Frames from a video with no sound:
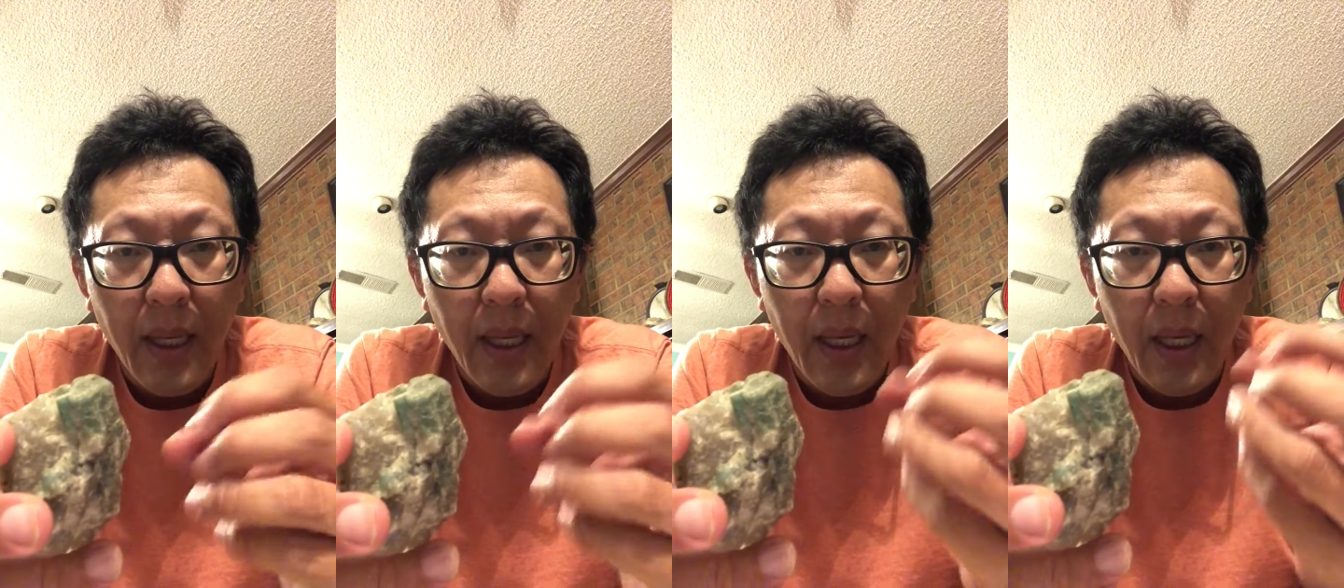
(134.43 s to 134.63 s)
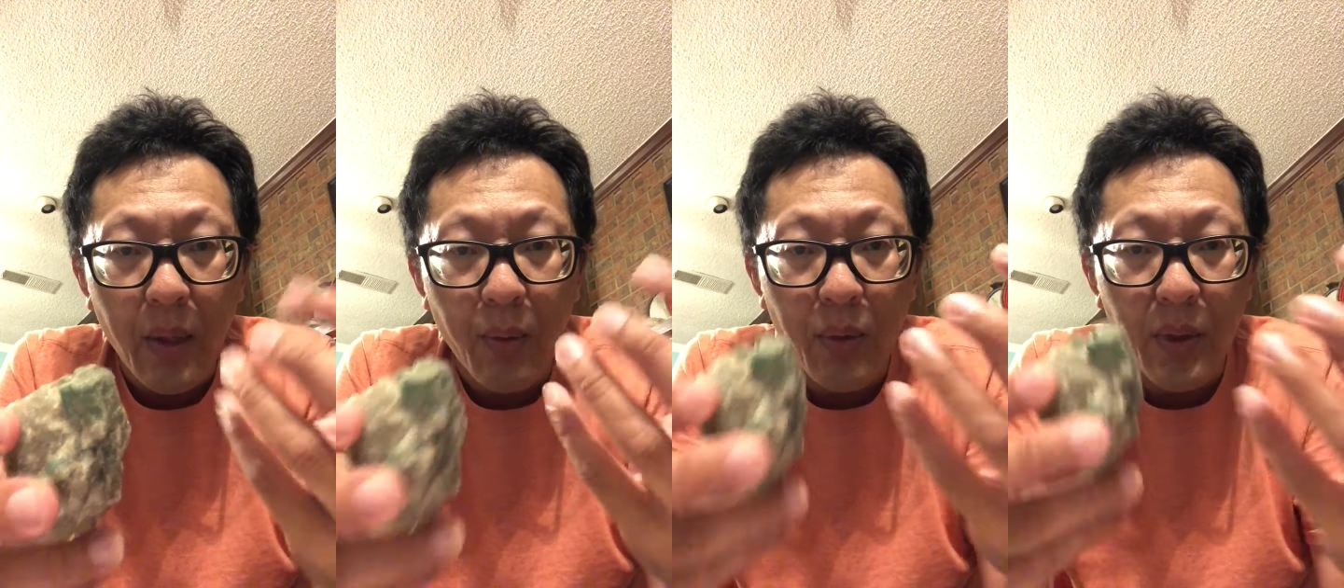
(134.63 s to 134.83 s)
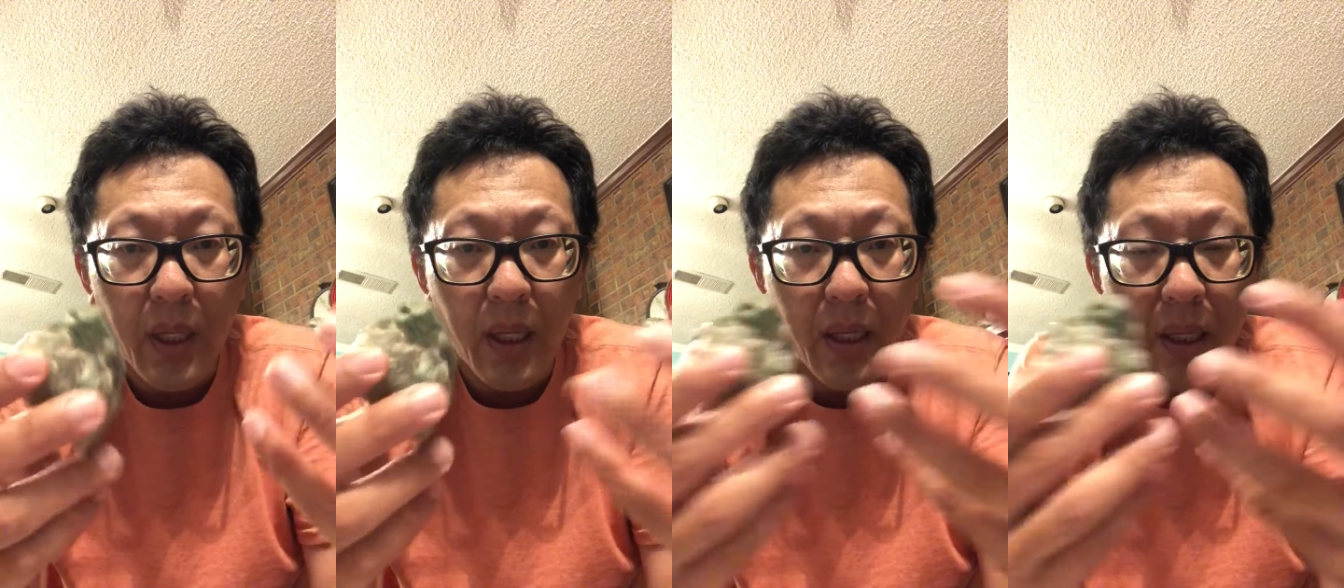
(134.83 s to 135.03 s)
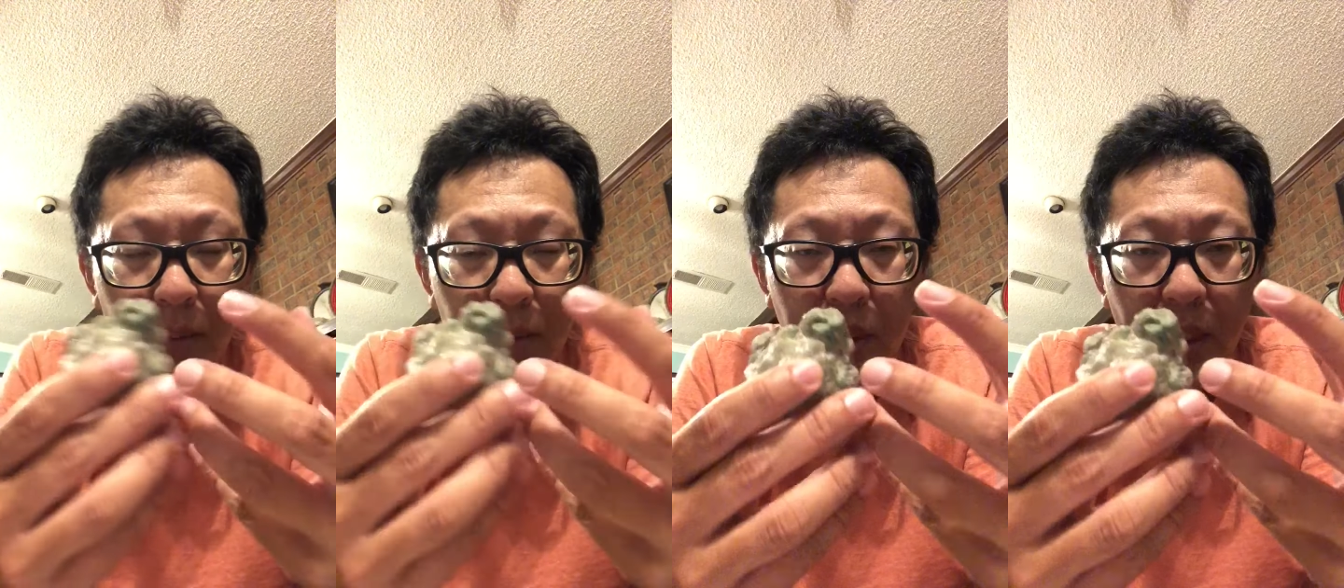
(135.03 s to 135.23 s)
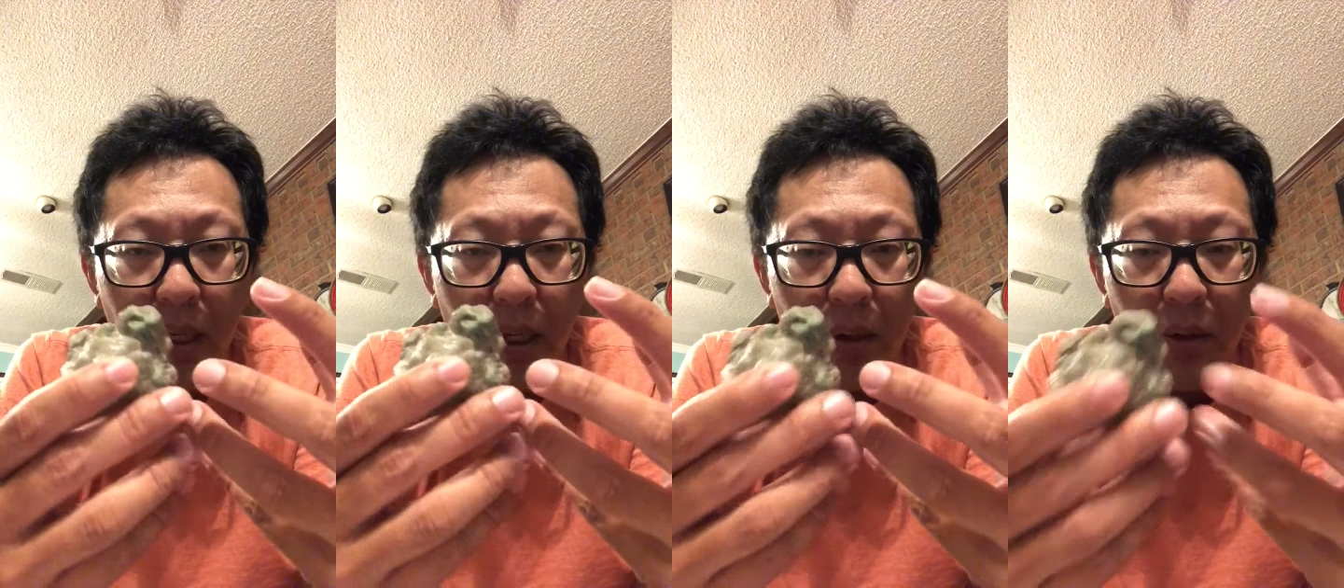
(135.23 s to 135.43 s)
And when they
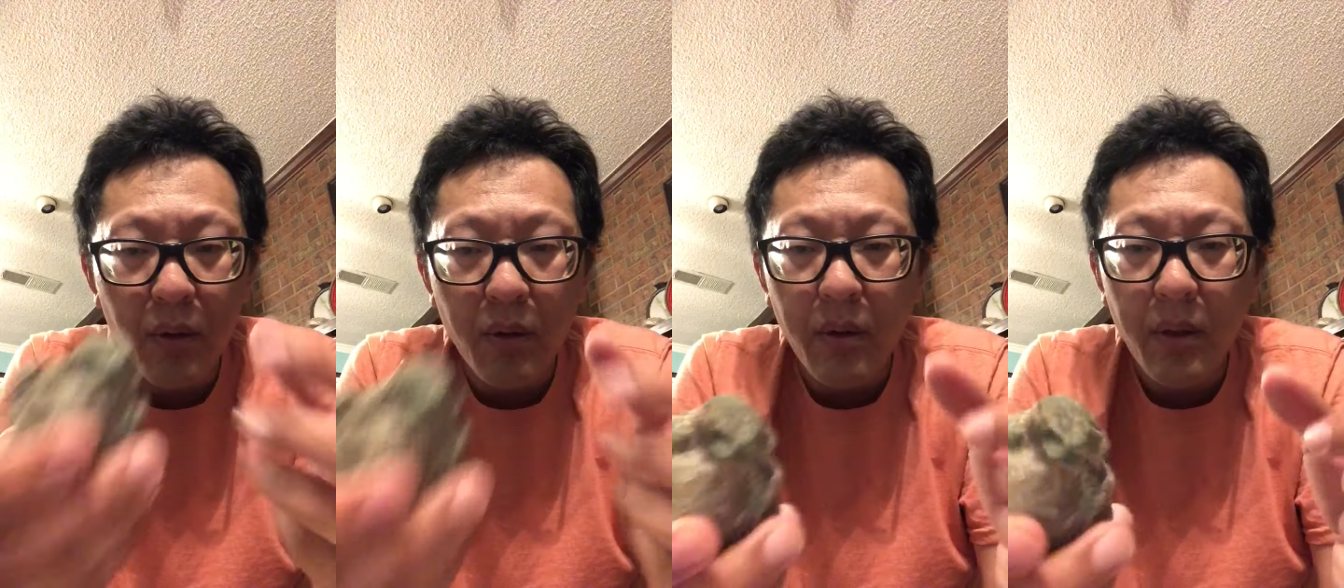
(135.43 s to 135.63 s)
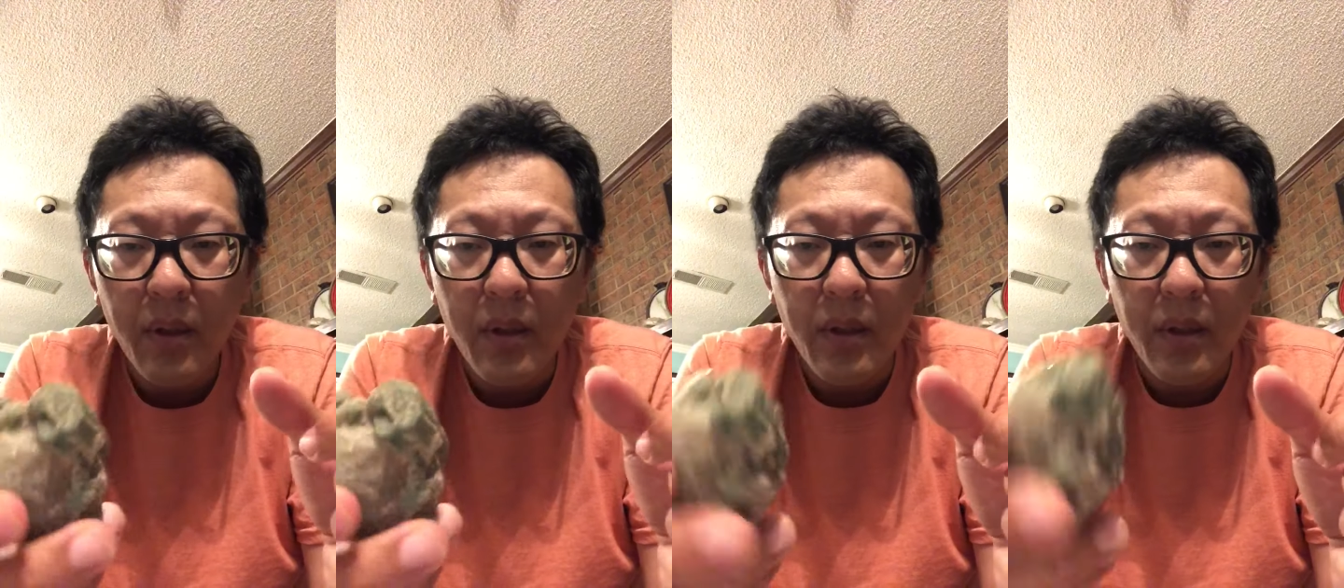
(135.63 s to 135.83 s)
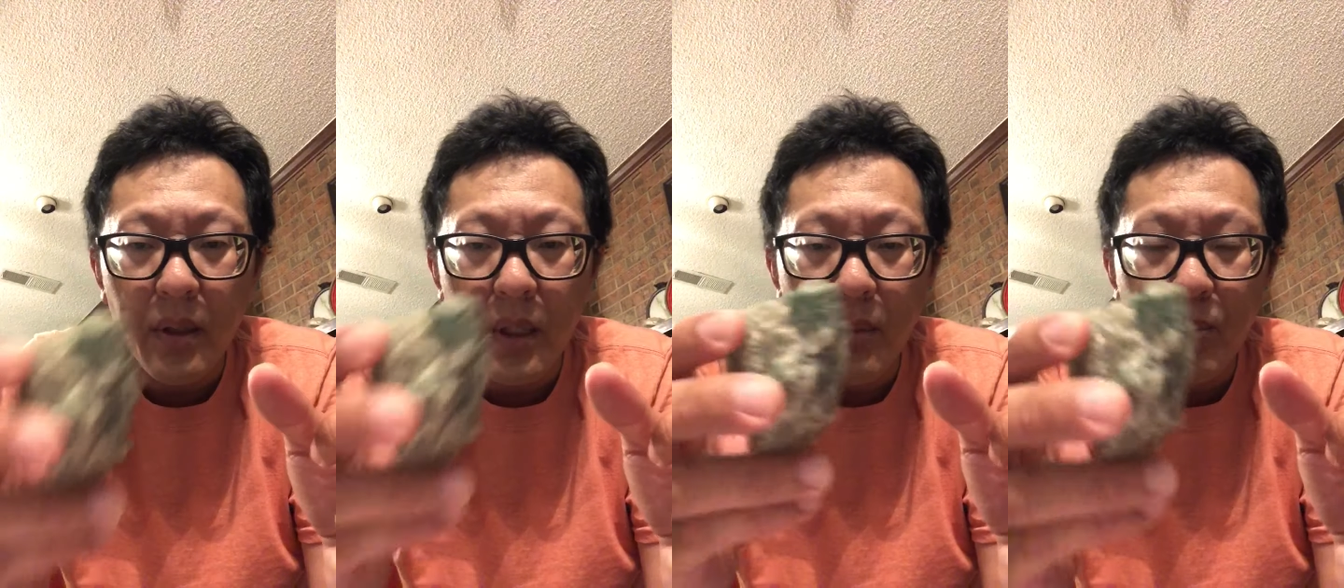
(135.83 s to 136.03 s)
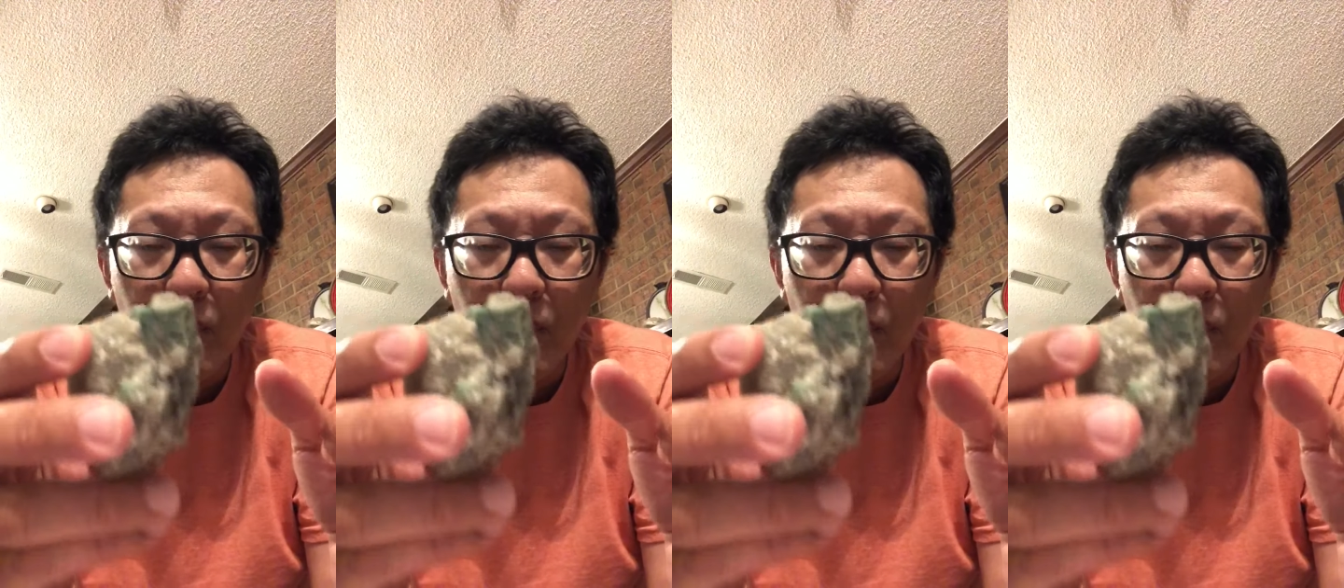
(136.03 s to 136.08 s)
come together, they